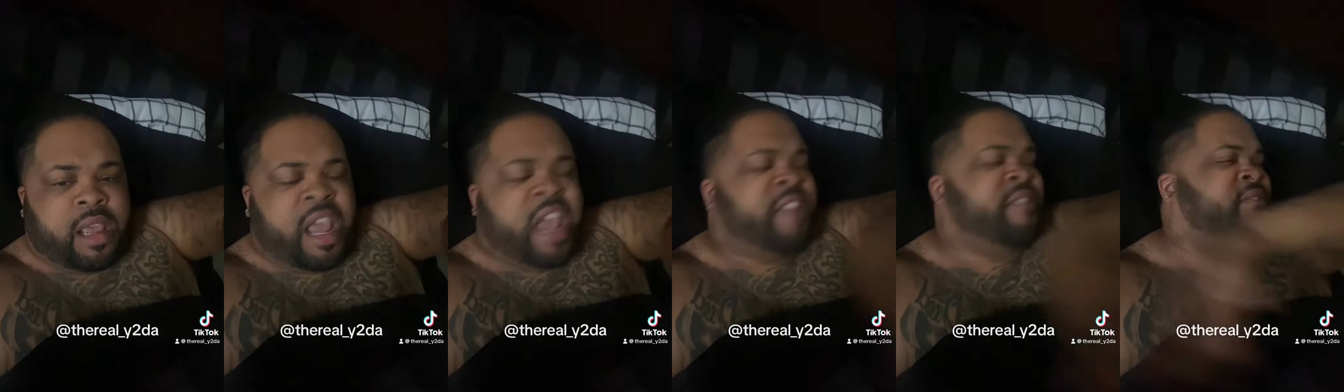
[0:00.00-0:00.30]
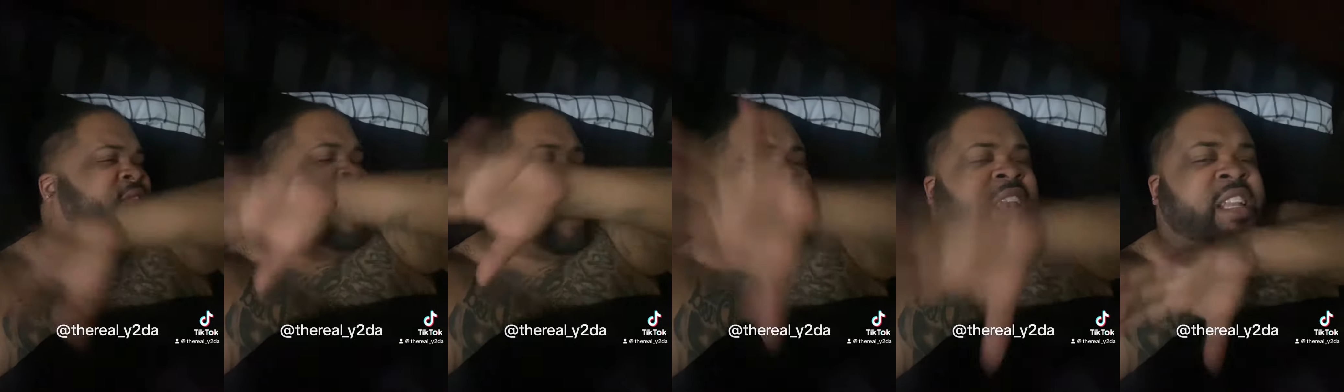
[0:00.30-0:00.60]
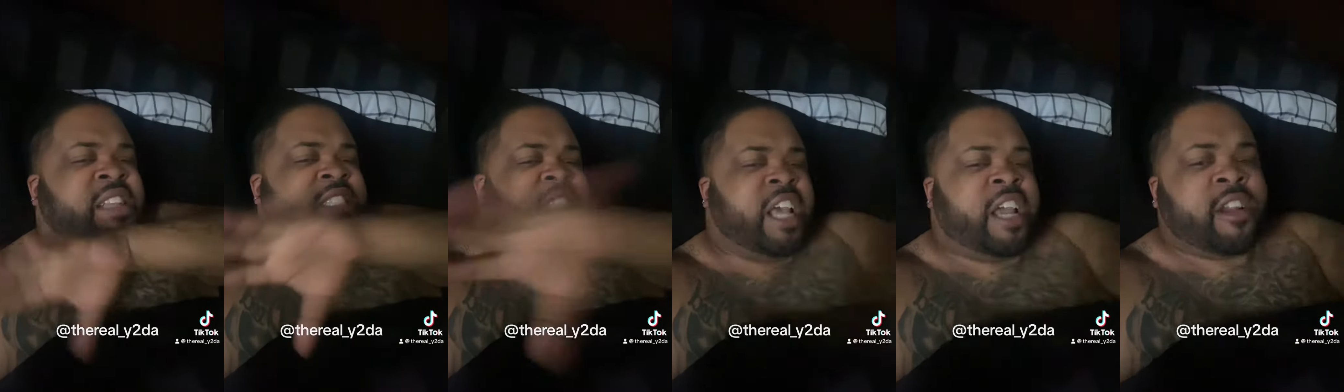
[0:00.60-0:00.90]
and
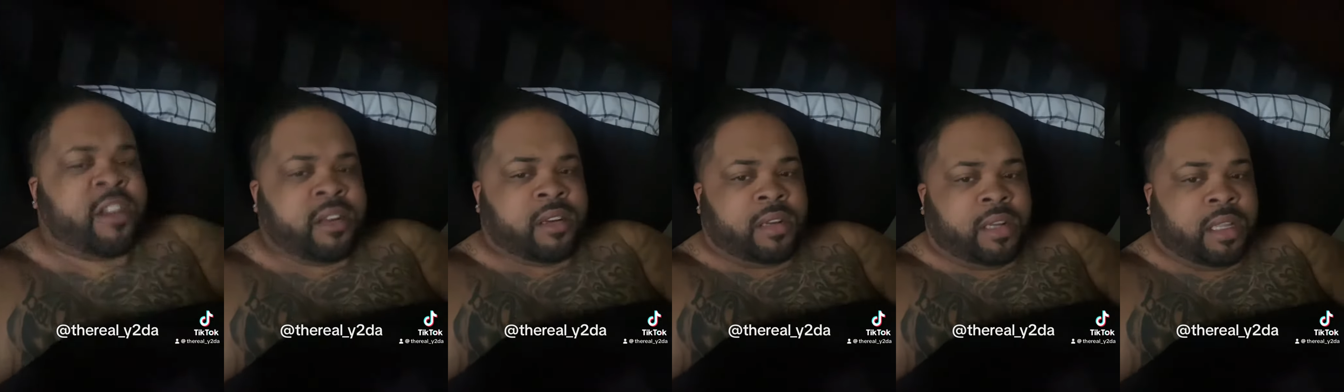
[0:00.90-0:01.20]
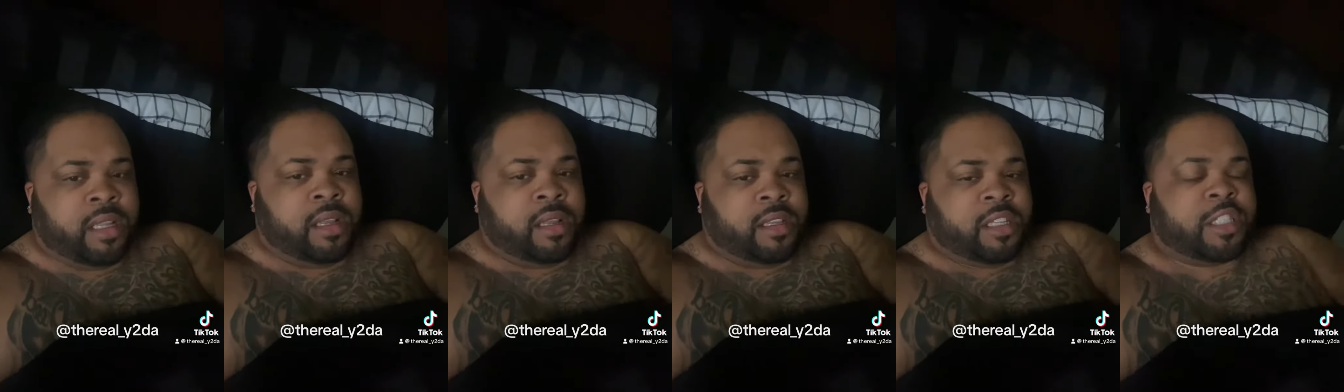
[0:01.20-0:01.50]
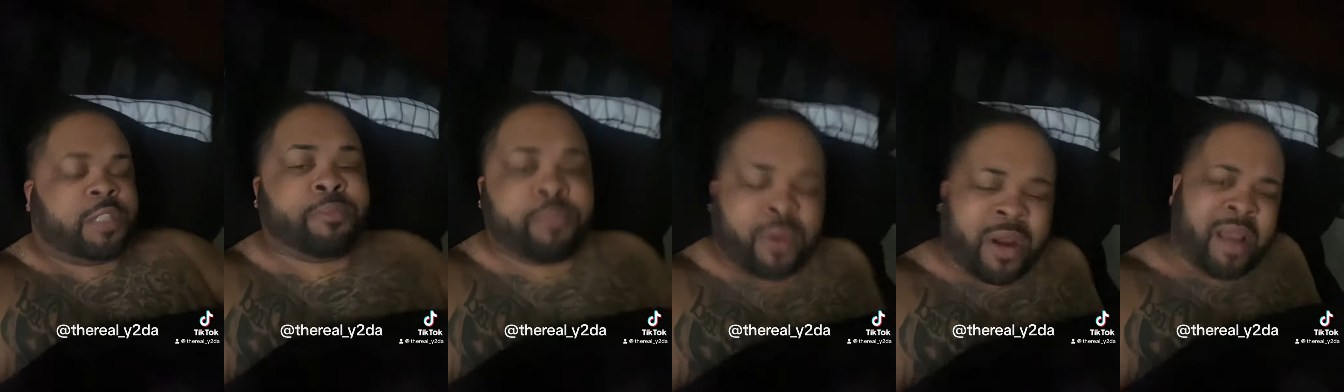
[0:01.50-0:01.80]
voluntarily
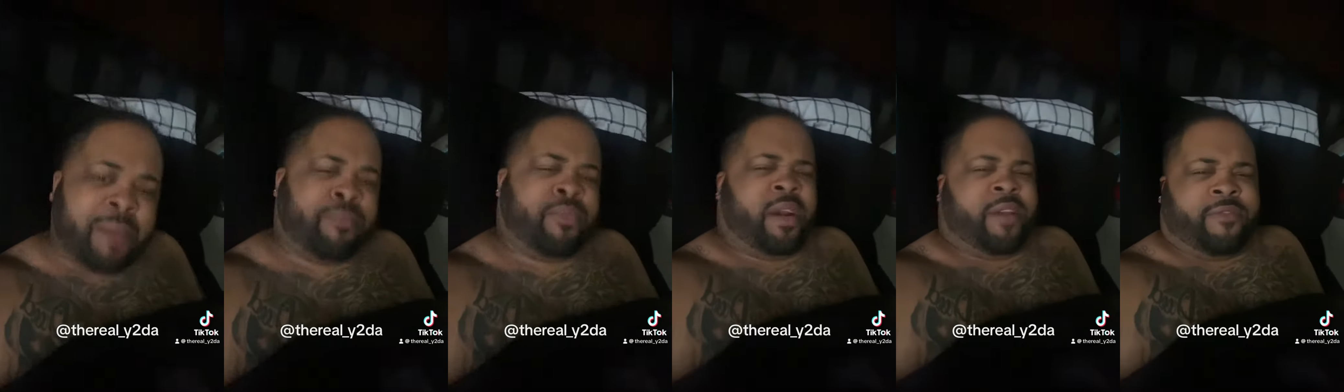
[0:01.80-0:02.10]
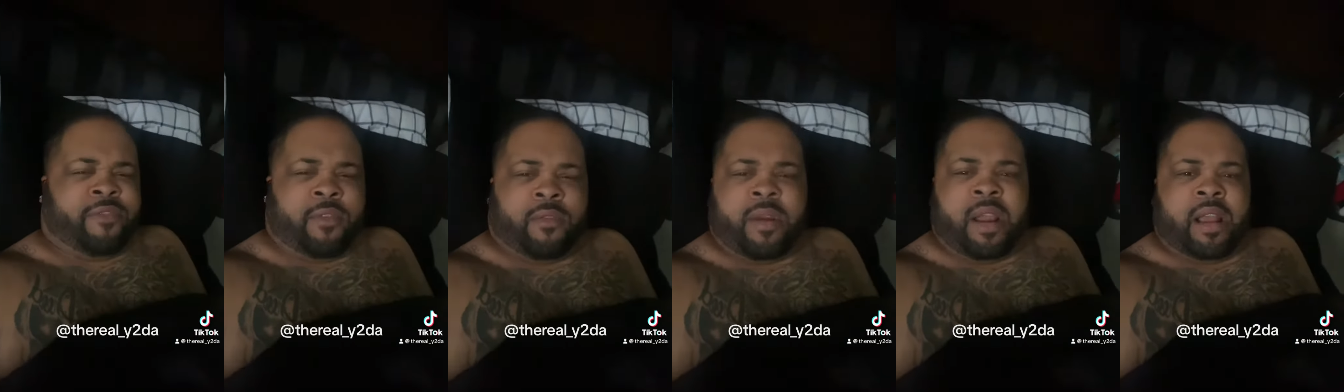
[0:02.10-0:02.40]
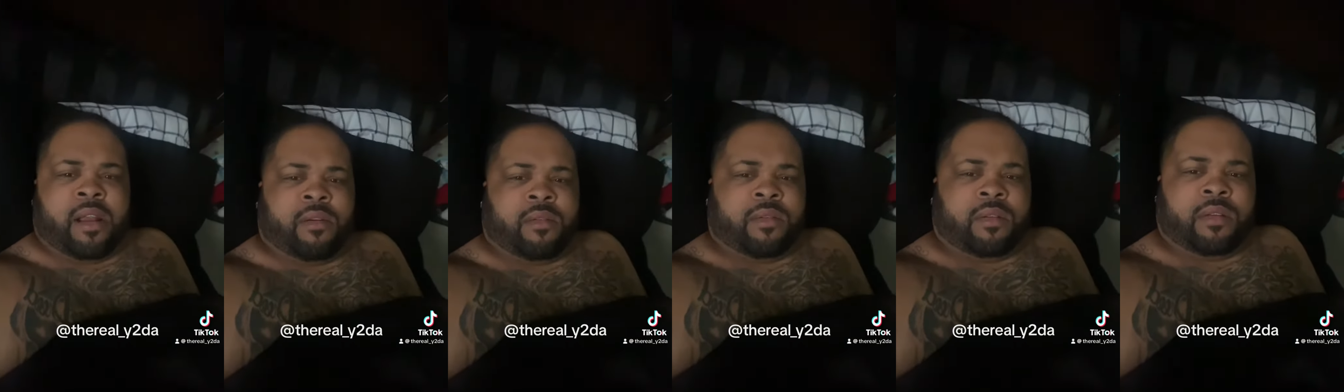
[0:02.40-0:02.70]
spread breath
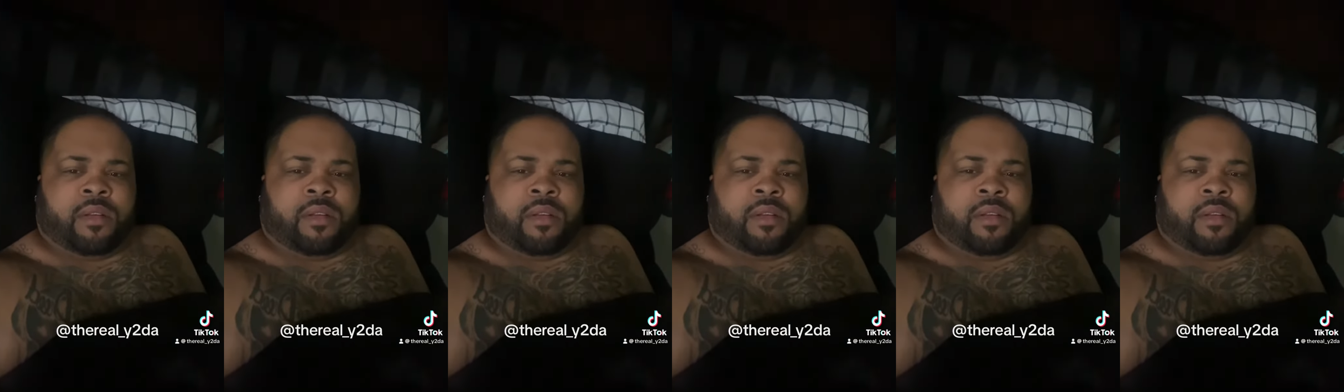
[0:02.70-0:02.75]
around.